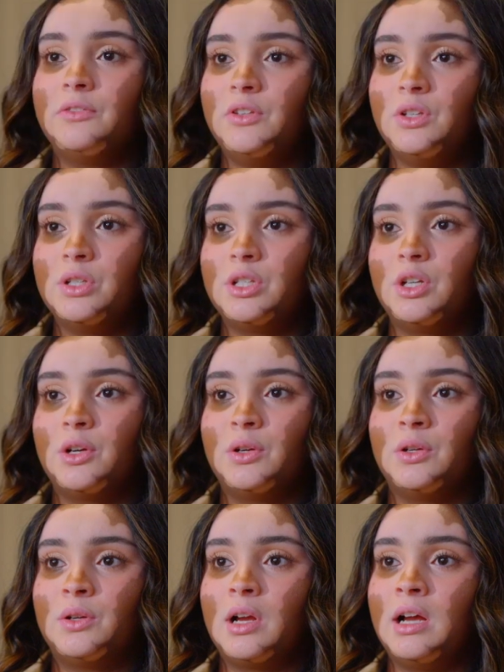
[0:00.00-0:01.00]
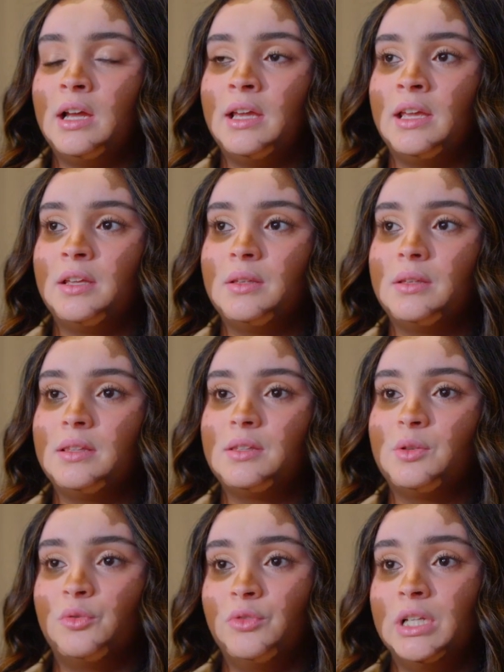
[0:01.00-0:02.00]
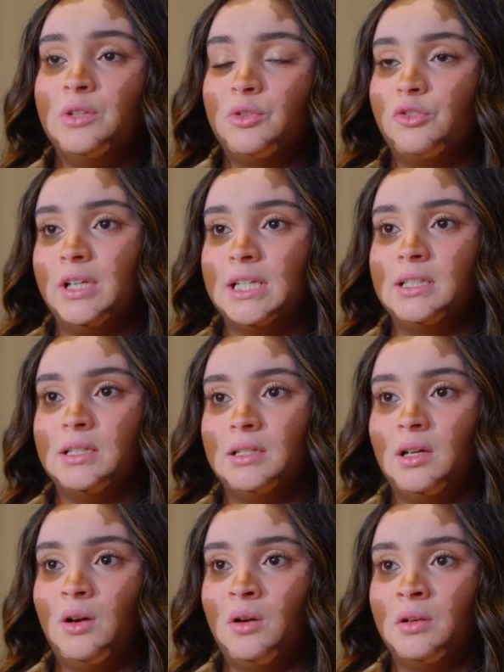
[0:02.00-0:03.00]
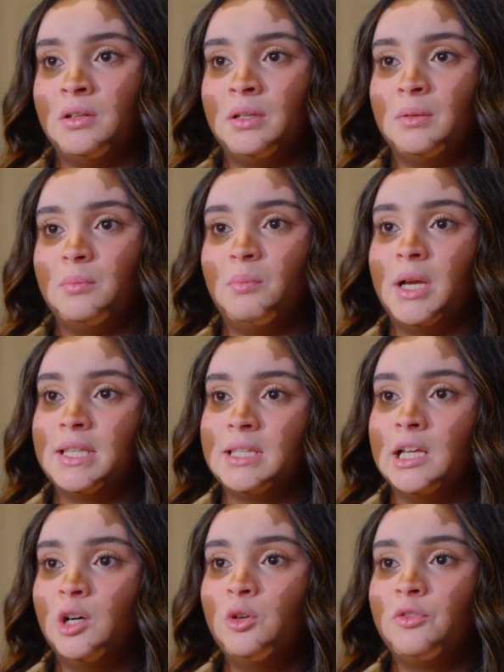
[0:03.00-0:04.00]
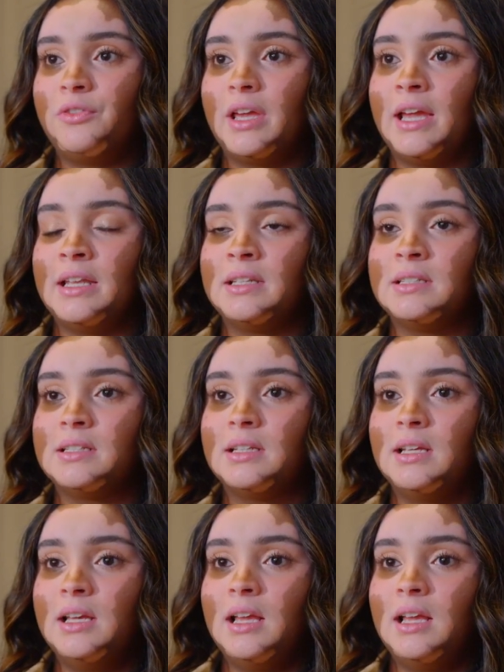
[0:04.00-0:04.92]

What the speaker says: A few years ago, I sort of really reflected on myself, and